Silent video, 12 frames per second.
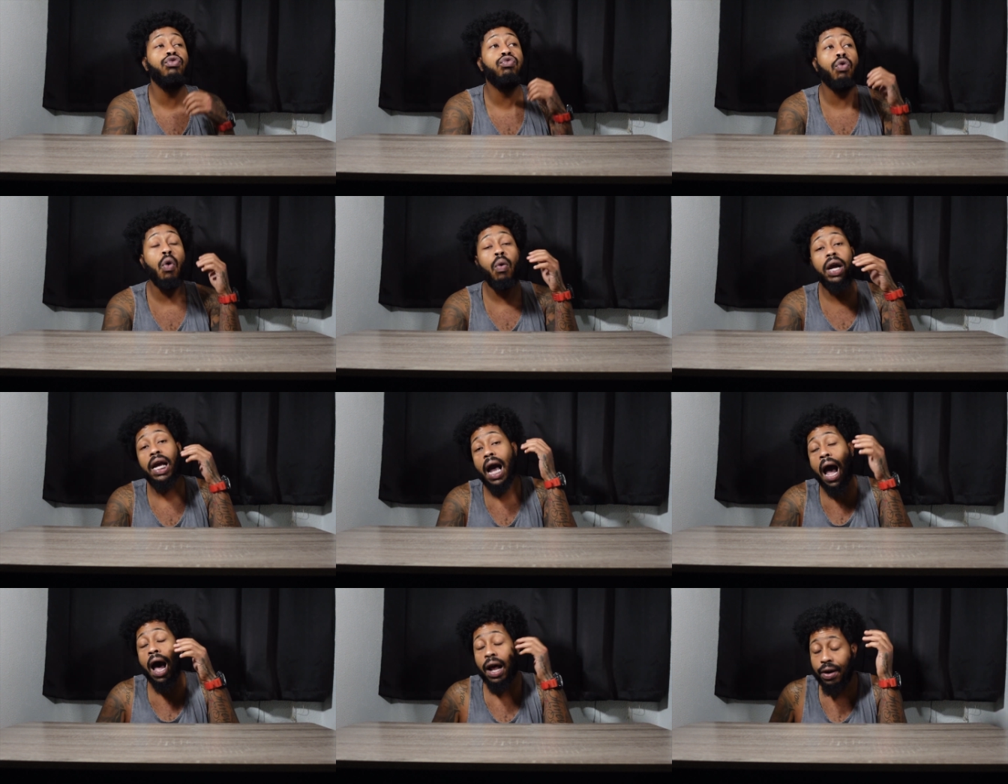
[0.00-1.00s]
growing
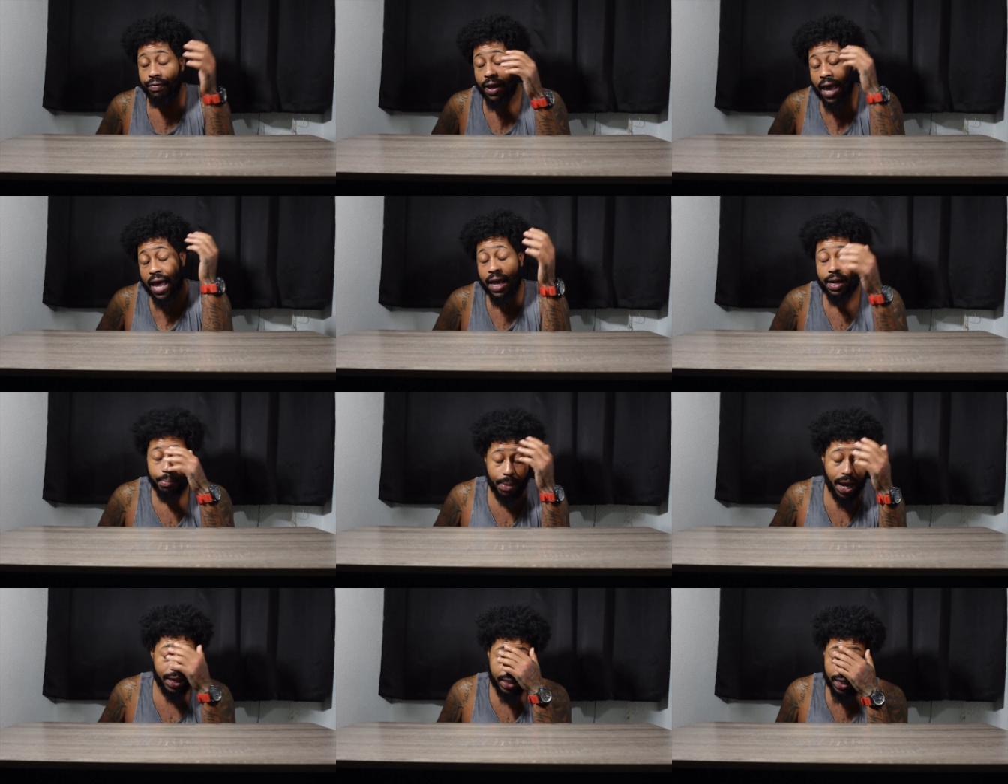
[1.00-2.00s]
out of hand
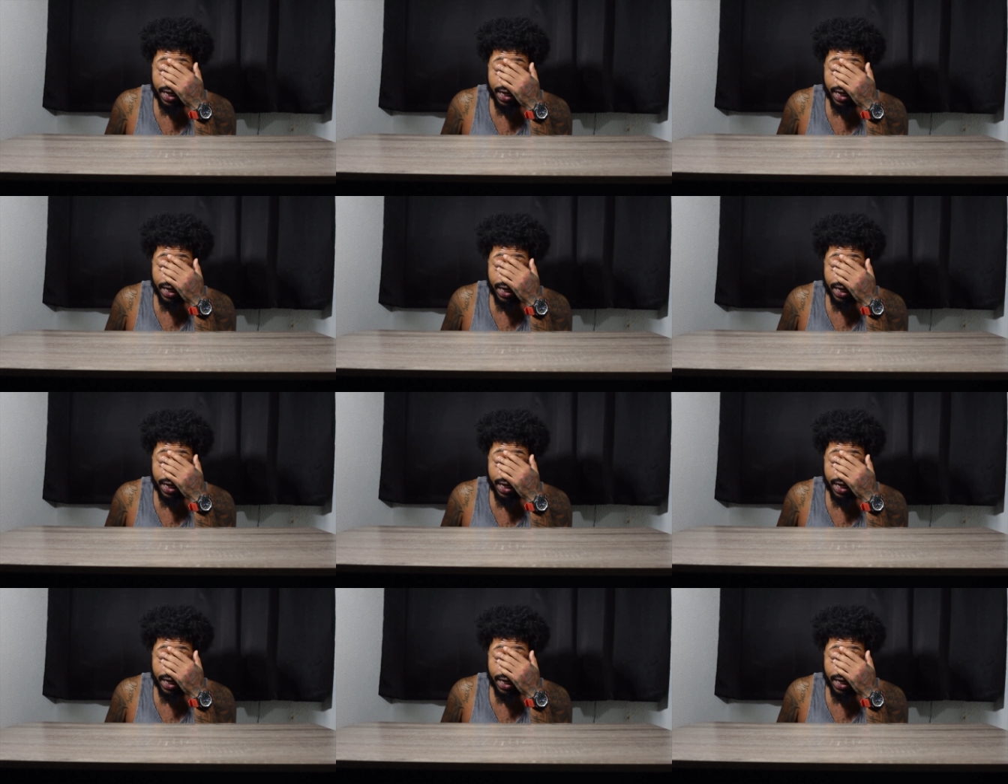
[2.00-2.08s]
by the